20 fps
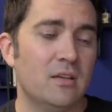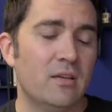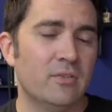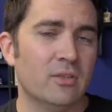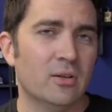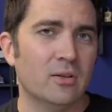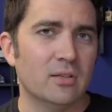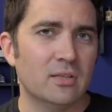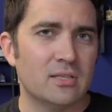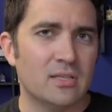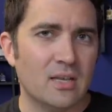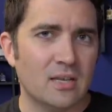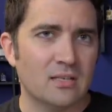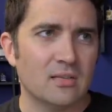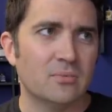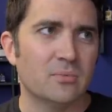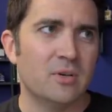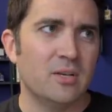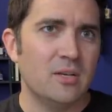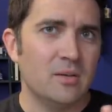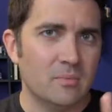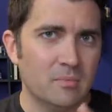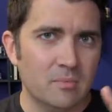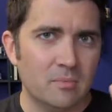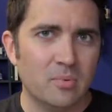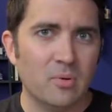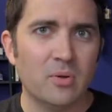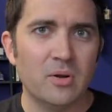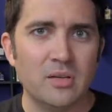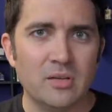Even though it says
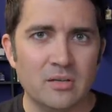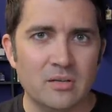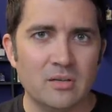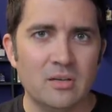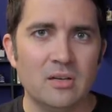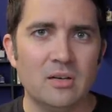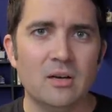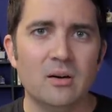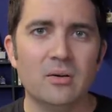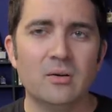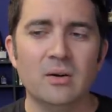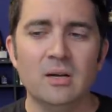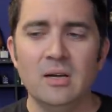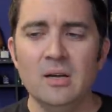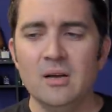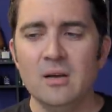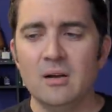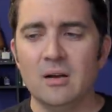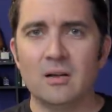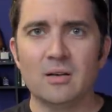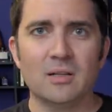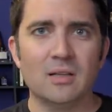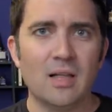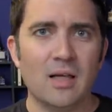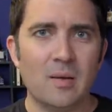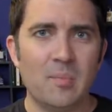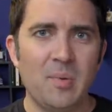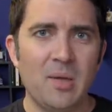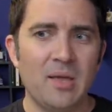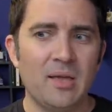iridium point, you know, on a
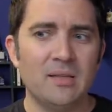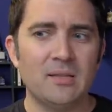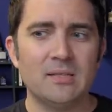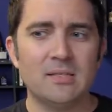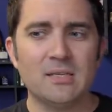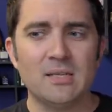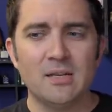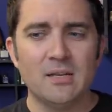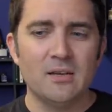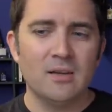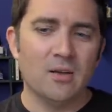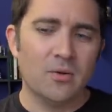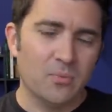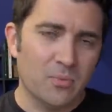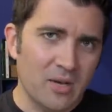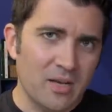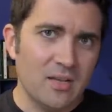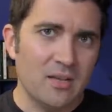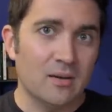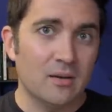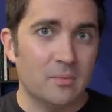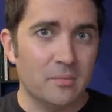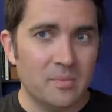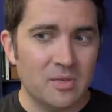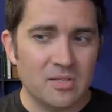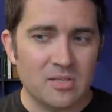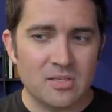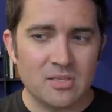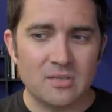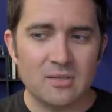lot of pens, iridium
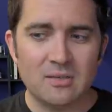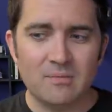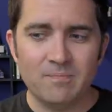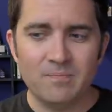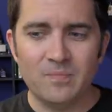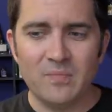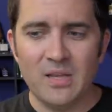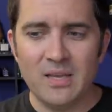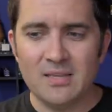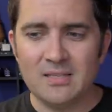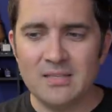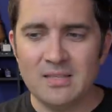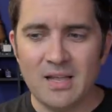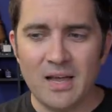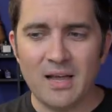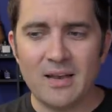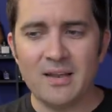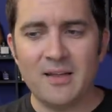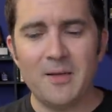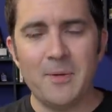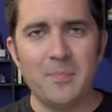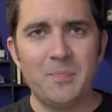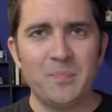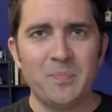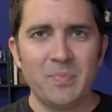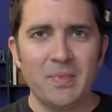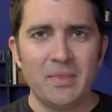is is not a,